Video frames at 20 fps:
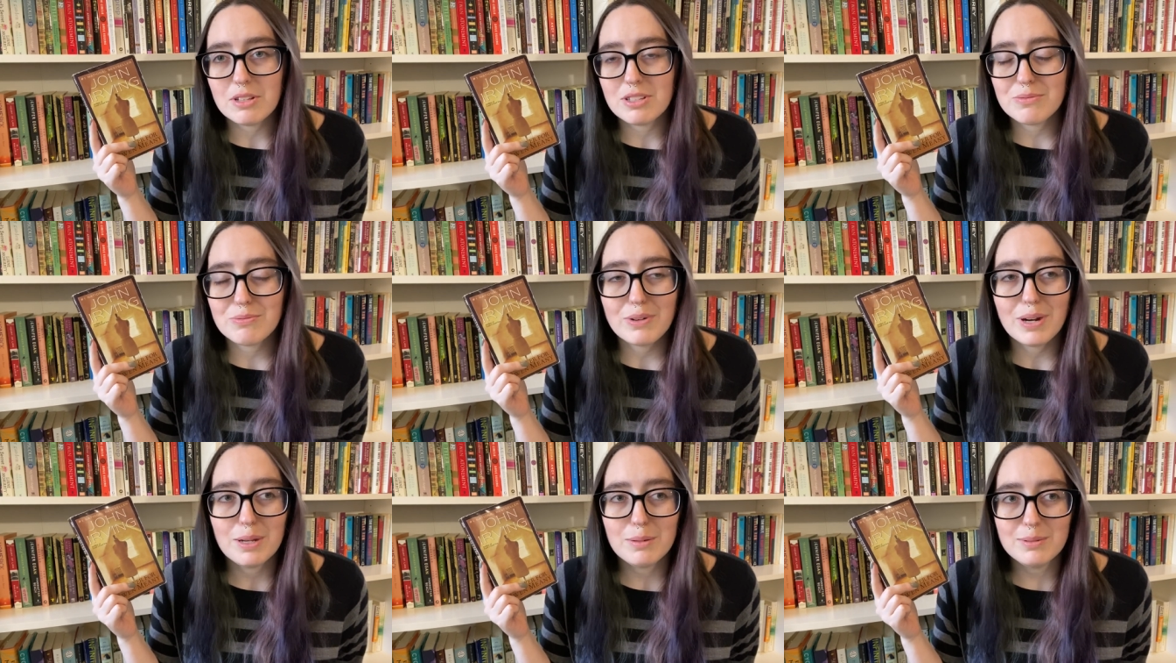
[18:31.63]

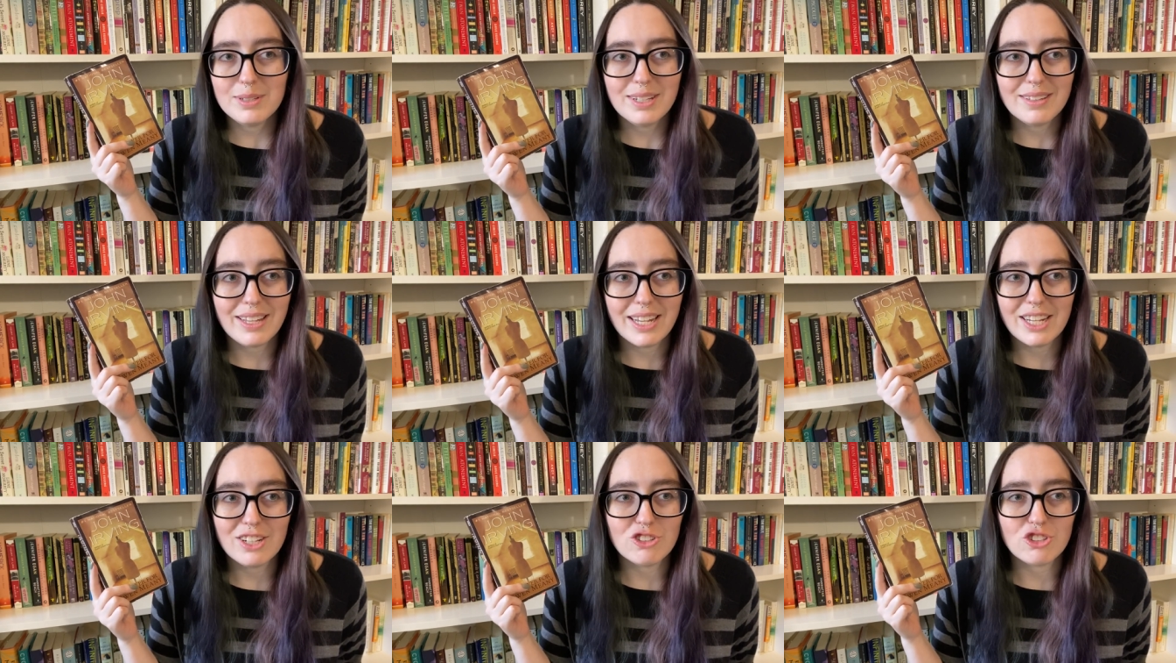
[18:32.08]
It's probably
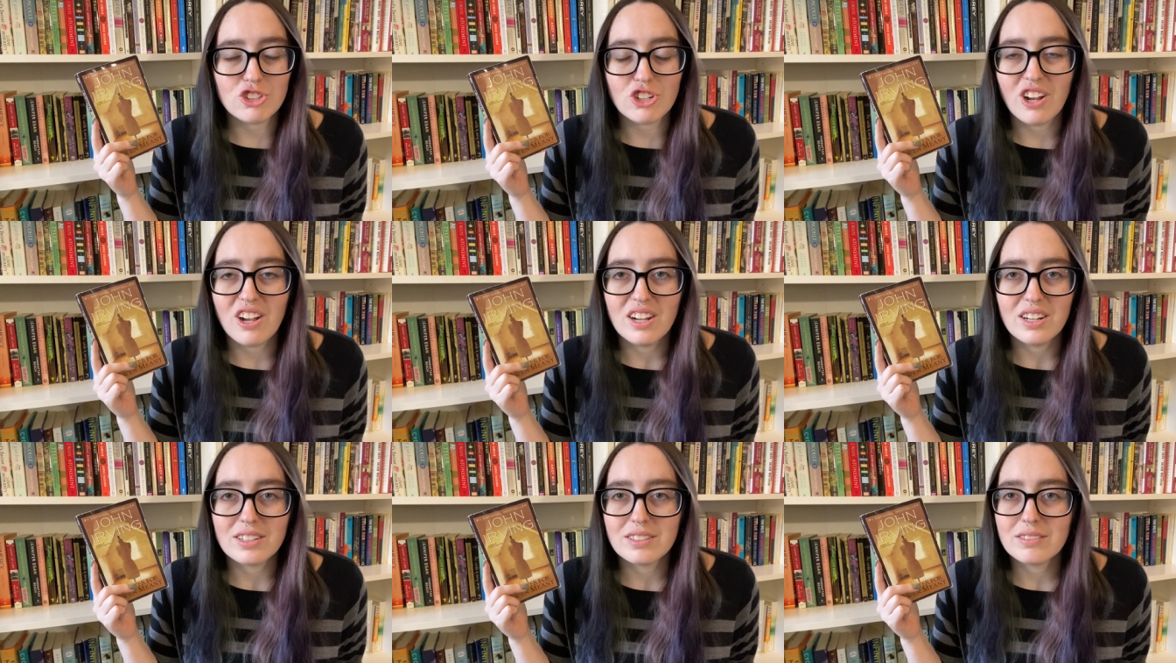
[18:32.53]
like
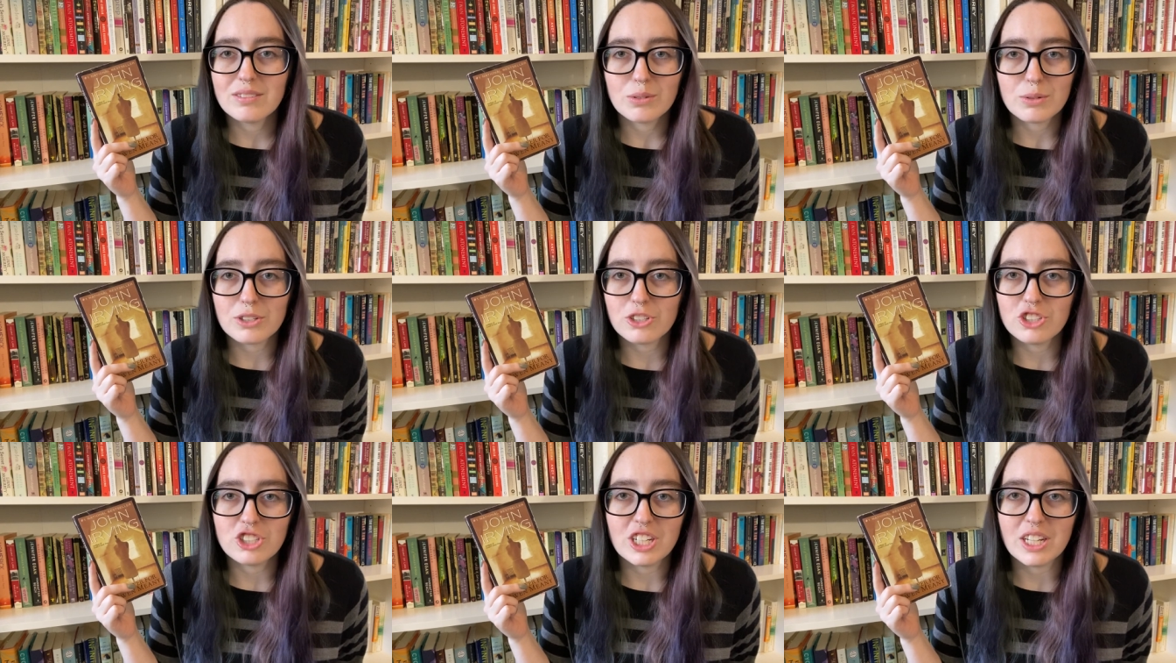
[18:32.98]
John
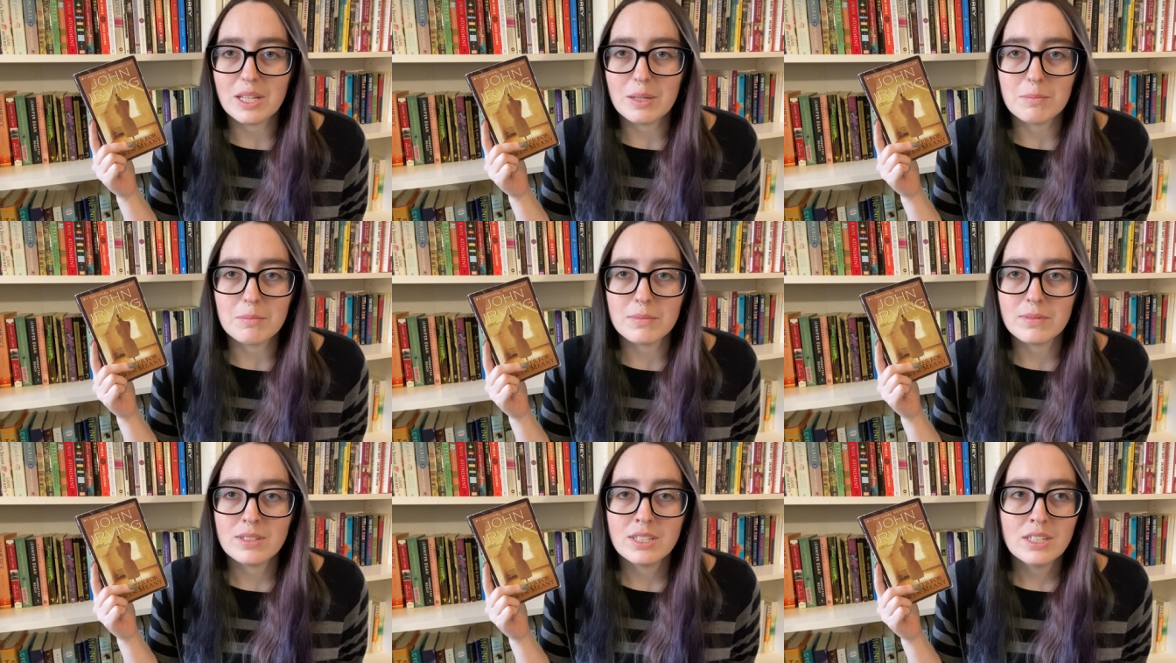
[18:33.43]
or
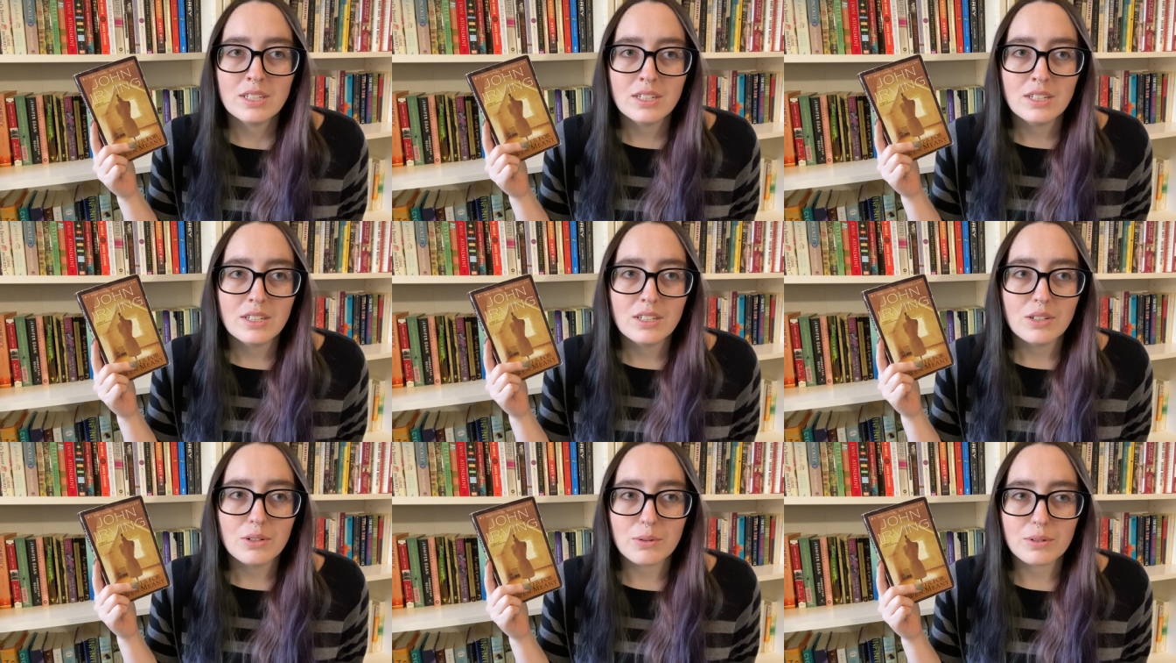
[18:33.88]
Jim
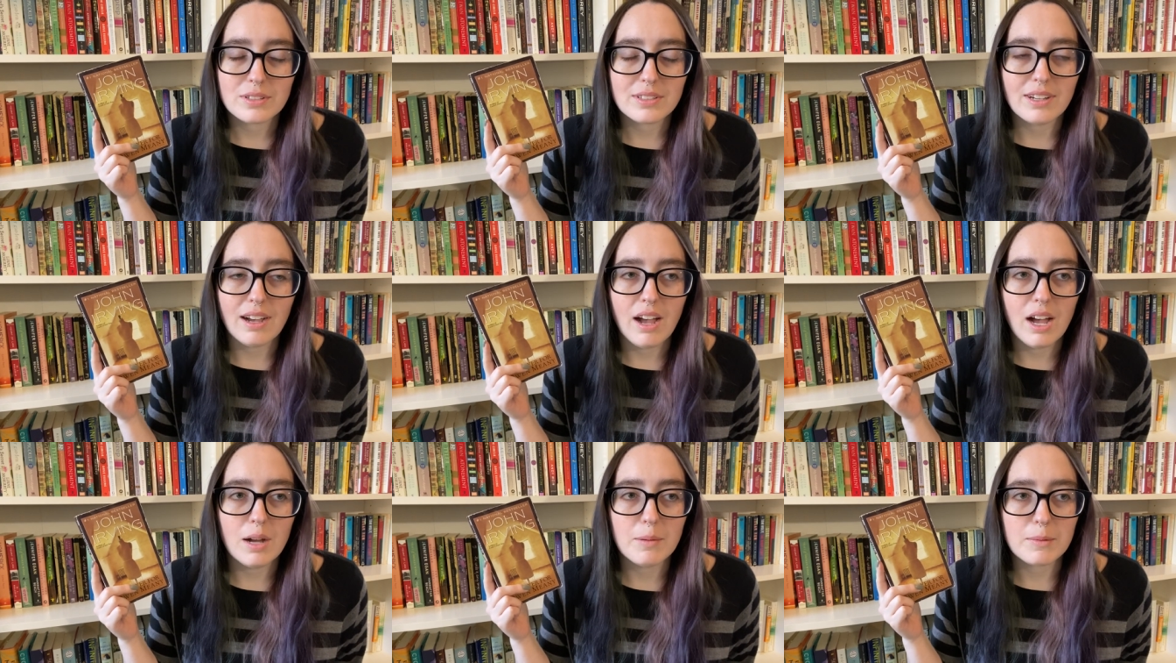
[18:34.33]
or
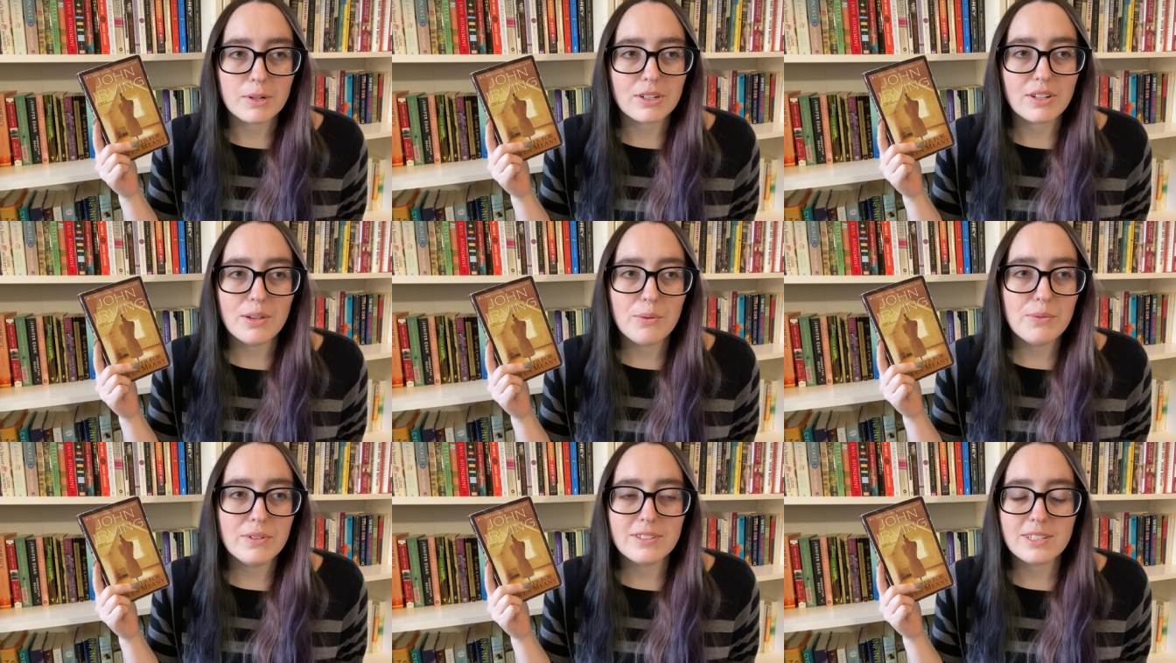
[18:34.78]
Tom or
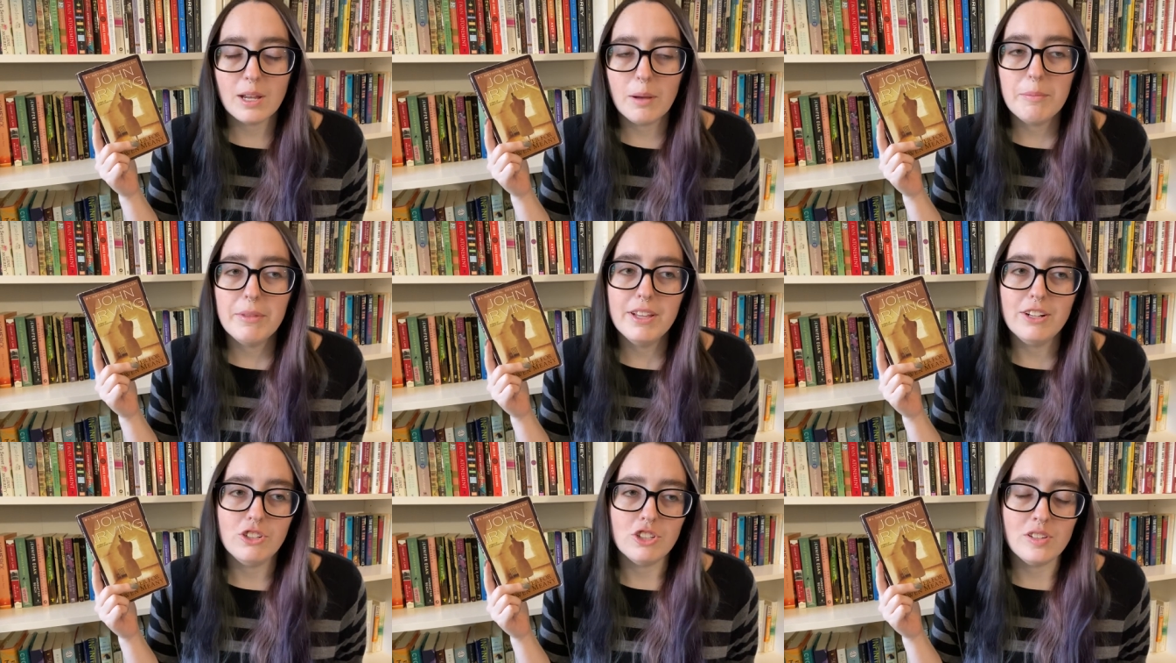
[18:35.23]
it was
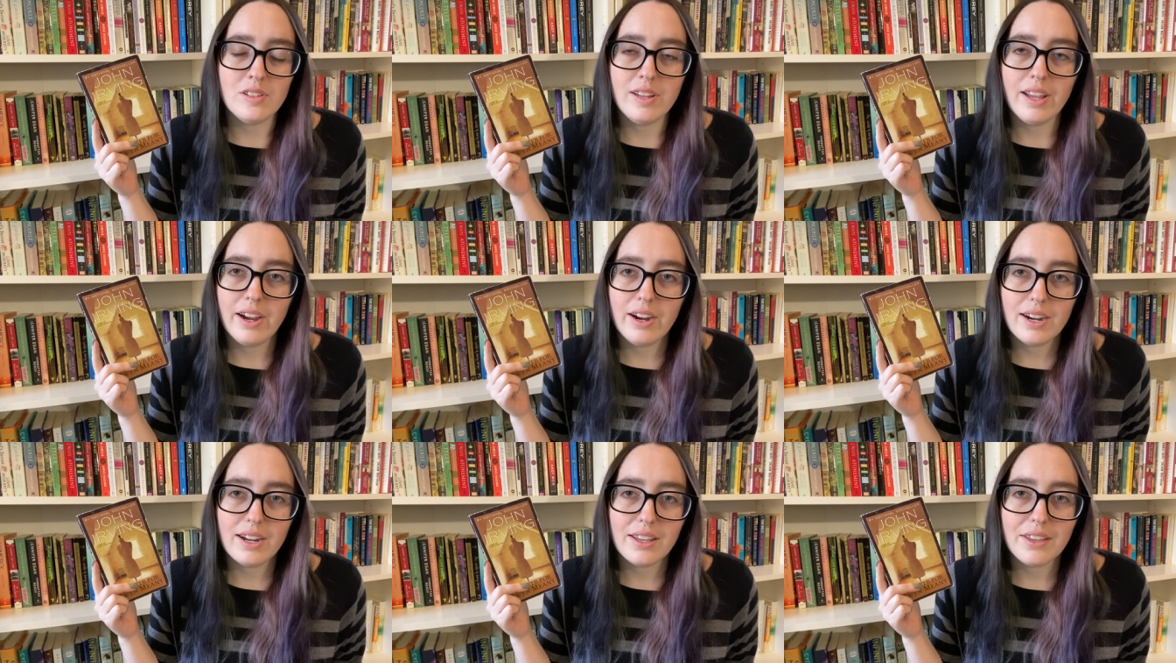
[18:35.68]
something generic.
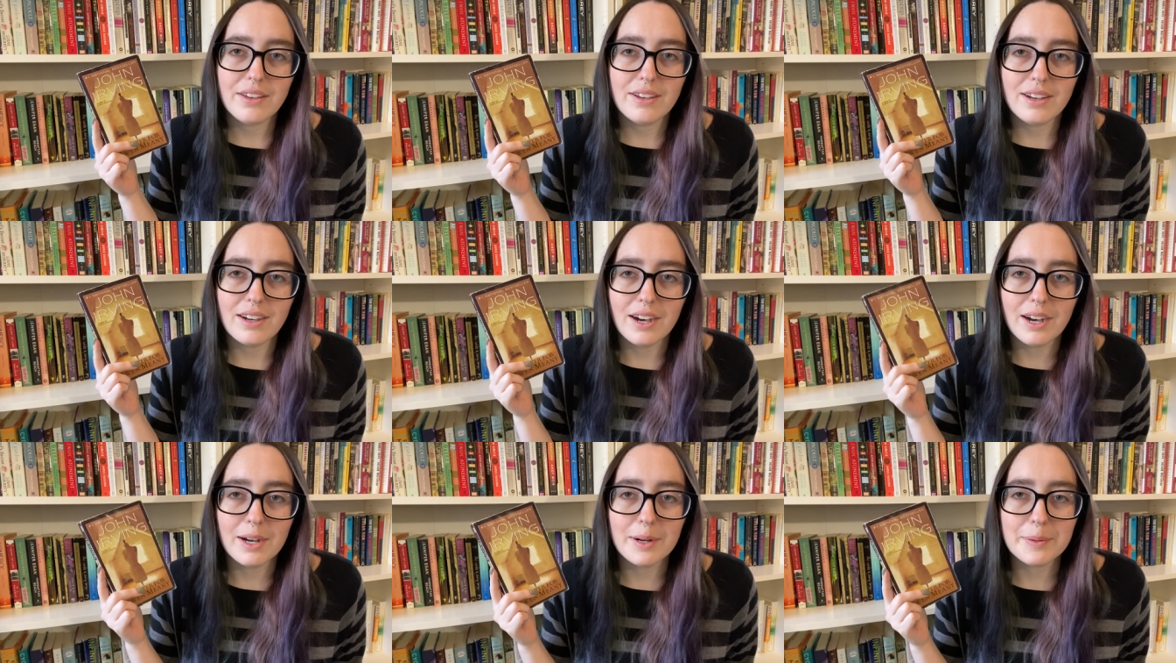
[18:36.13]

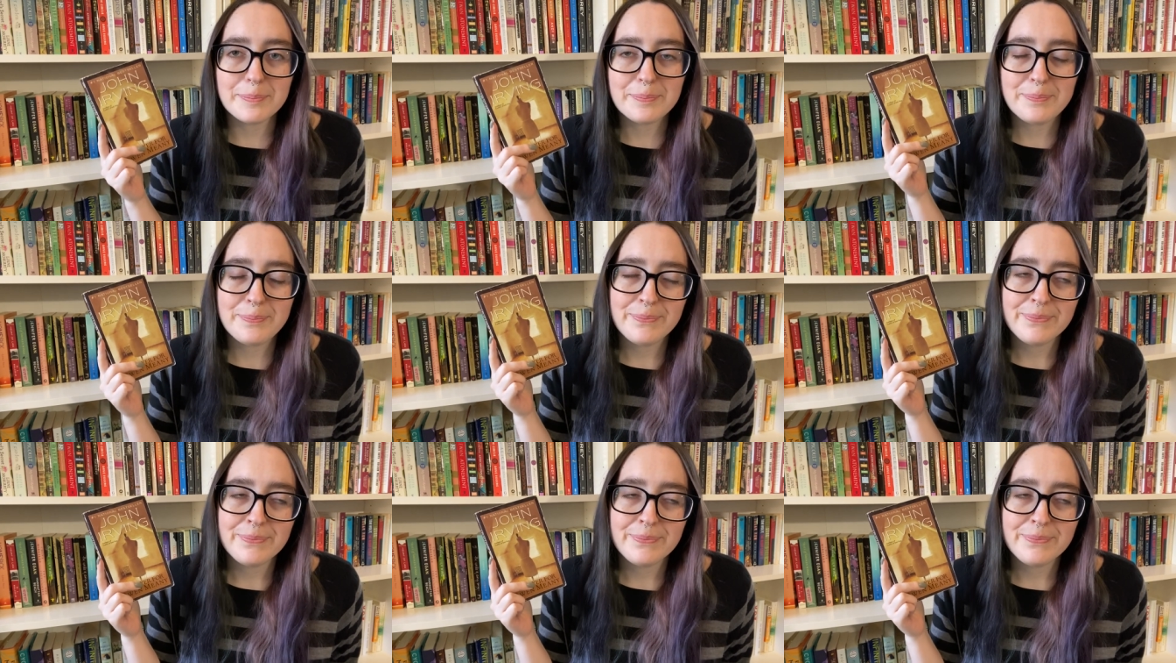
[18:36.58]
Um,